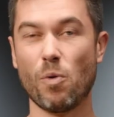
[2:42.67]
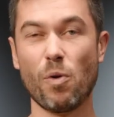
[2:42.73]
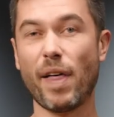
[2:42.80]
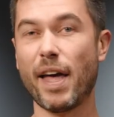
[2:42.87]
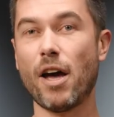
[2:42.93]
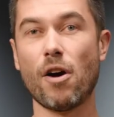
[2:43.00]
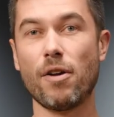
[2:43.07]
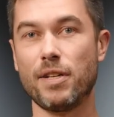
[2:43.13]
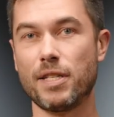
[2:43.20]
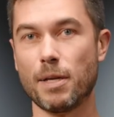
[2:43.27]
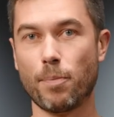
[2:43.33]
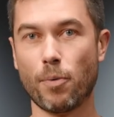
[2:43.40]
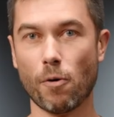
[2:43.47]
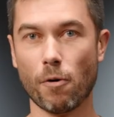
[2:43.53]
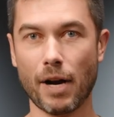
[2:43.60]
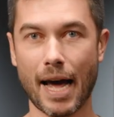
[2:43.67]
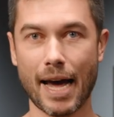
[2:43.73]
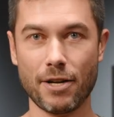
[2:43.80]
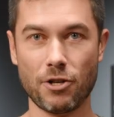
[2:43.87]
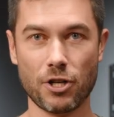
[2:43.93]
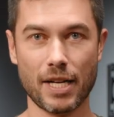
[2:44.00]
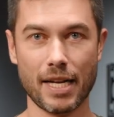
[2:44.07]
well, they only support
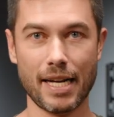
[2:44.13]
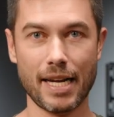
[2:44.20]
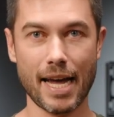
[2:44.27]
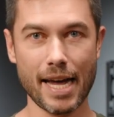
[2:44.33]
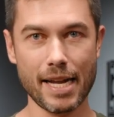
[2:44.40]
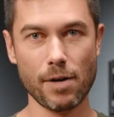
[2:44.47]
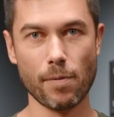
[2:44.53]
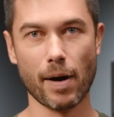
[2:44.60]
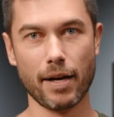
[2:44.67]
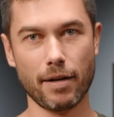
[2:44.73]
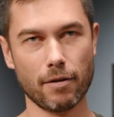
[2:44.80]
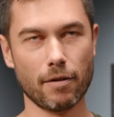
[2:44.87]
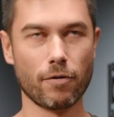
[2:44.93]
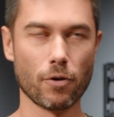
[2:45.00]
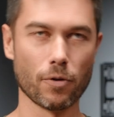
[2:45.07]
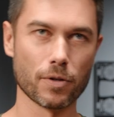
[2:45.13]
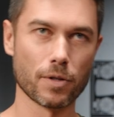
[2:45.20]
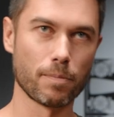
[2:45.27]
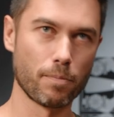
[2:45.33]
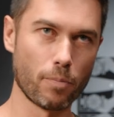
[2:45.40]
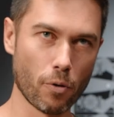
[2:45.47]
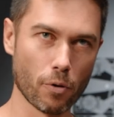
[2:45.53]
HD anyway, of
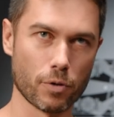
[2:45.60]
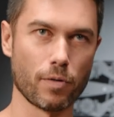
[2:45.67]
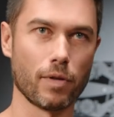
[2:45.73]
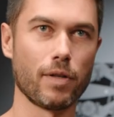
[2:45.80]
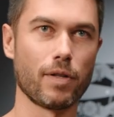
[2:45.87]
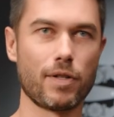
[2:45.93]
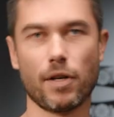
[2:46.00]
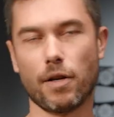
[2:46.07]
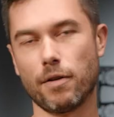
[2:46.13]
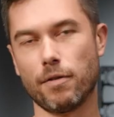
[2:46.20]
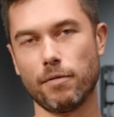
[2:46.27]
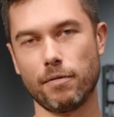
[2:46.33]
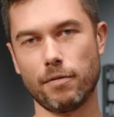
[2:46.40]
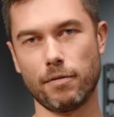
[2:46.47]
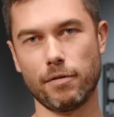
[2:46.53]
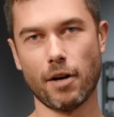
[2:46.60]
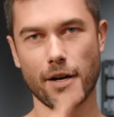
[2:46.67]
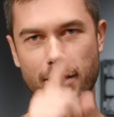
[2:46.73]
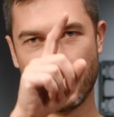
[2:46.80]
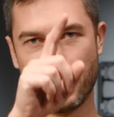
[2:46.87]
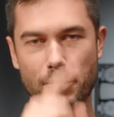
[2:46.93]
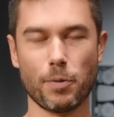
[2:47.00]
course, portrait, so
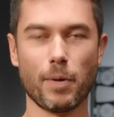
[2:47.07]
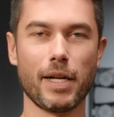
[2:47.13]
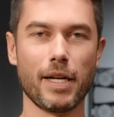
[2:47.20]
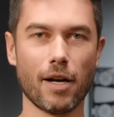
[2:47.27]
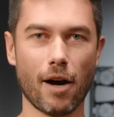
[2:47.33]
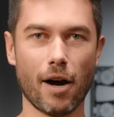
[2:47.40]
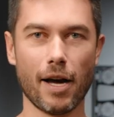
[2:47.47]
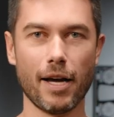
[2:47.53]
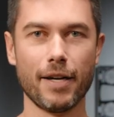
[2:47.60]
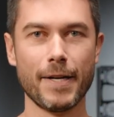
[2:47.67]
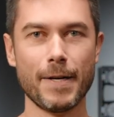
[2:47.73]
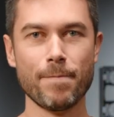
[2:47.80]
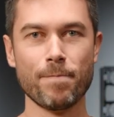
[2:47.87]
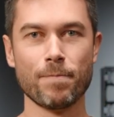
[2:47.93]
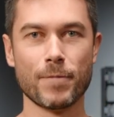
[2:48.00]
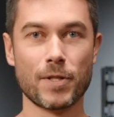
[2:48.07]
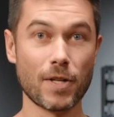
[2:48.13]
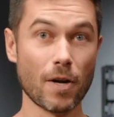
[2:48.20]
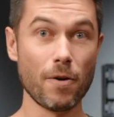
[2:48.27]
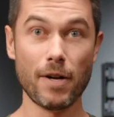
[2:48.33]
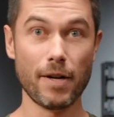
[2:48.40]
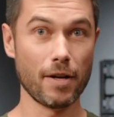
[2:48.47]
1920 high.
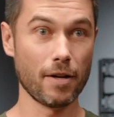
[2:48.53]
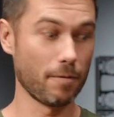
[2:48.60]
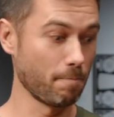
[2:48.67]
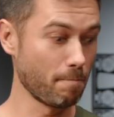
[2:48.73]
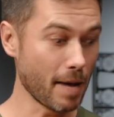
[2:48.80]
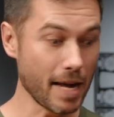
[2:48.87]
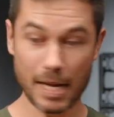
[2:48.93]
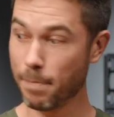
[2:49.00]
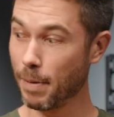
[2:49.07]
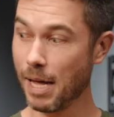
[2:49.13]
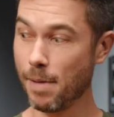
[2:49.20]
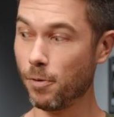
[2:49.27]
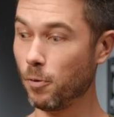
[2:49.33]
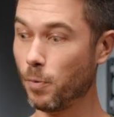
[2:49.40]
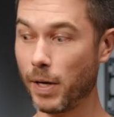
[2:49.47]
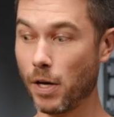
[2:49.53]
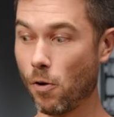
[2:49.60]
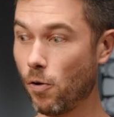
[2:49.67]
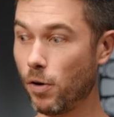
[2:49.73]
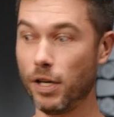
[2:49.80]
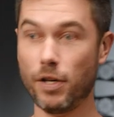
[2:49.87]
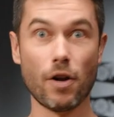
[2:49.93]
So many people we
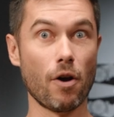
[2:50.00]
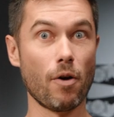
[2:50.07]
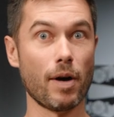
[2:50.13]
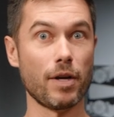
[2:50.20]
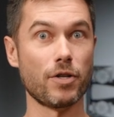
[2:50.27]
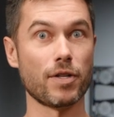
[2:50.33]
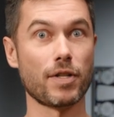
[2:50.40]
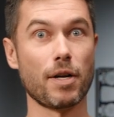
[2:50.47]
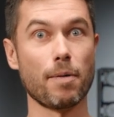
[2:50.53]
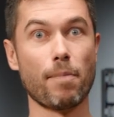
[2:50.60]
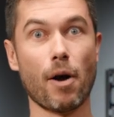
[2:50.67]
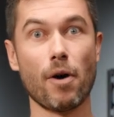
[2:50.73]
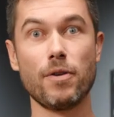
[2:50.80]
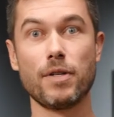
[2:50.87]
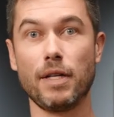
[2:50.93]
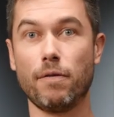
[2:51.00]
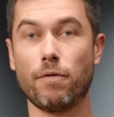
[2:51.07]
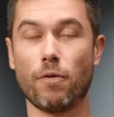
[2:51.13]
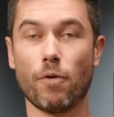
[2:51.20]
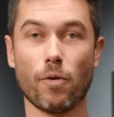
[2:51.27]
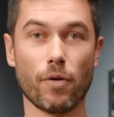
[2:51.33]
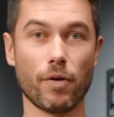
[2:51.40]
already know are just composing
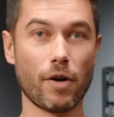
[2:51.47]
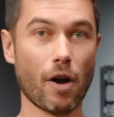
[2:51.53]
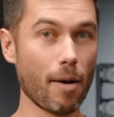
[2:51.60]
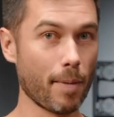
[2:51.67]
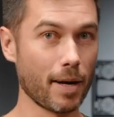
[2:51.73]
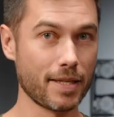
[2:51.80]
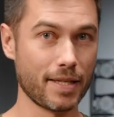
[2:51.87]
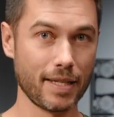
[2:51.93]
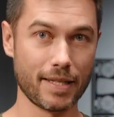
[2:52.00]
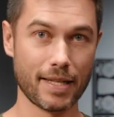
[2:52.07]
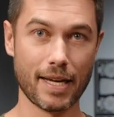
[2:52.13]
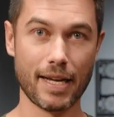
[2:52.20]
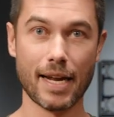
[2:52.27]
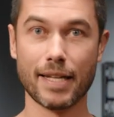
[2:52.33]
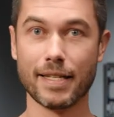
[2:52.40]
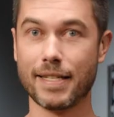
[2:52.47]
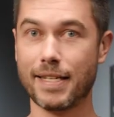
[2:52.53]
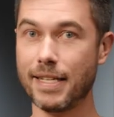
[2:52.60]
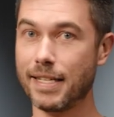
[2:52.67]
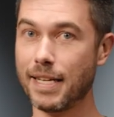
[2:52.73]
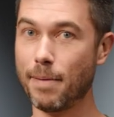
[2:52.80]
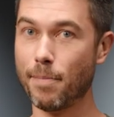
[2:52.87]
for 9x16 and
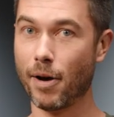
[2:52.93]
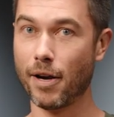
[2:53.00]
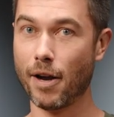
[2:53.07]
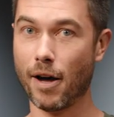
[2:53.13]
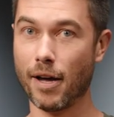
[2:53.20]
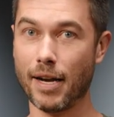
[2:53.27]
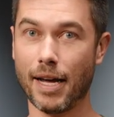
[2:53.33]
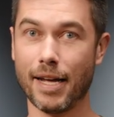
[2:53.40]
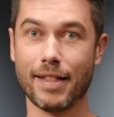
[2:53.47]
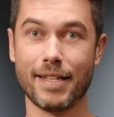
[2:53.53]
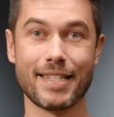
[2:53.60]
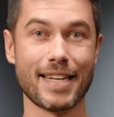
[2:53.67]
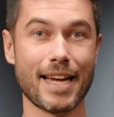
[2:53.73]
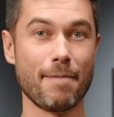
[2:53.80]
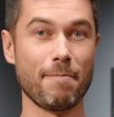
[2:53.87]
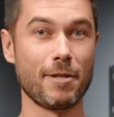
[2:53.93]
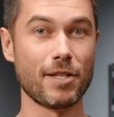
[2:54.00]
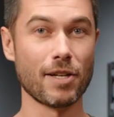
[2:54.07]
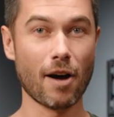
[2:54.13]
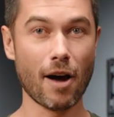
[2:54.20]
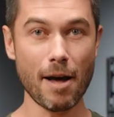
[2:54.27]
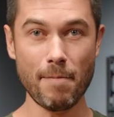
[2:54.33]
16x9 at the same
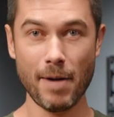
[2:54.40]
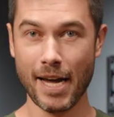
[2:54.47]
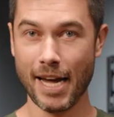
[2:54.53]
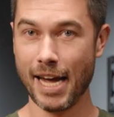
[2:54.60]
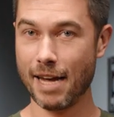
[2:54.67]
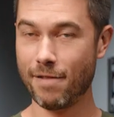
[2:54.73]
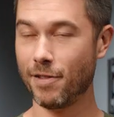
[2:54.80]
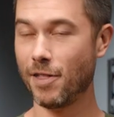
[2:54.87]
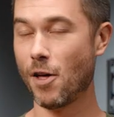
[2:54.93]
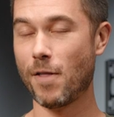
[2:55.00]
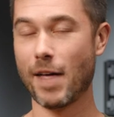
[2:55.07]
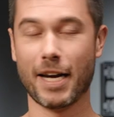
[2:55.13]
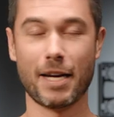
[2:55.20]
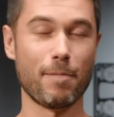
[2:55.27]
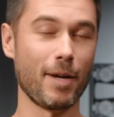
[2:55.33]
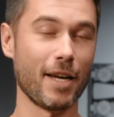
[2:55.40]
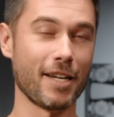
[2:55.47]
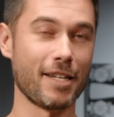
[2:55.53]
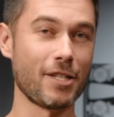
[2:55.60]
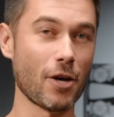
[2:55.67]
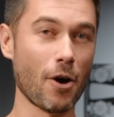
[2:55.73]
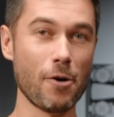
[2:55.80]
time, even though that can be a
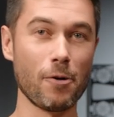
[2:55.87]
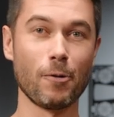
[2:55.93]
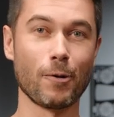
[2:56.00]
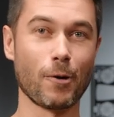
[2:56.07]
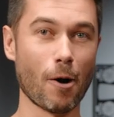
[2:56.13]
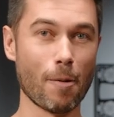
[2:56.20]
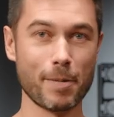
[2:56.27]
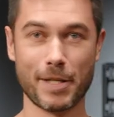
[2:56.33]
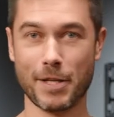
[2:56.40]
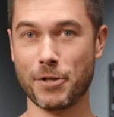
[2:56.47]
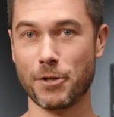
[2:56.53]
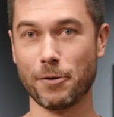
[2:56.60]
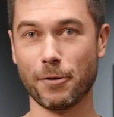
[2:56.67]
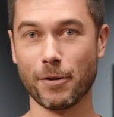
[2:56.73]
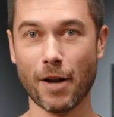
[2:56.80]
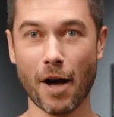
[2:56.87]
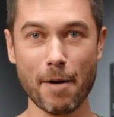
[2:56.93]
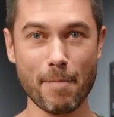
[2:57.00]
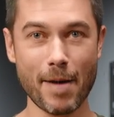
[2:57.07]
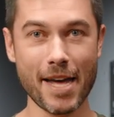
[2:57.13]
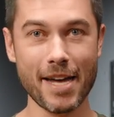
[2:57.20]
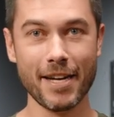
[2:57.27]
total compositional
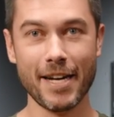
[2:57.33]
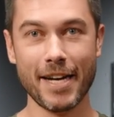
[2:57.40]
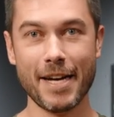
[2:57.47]
nightmare,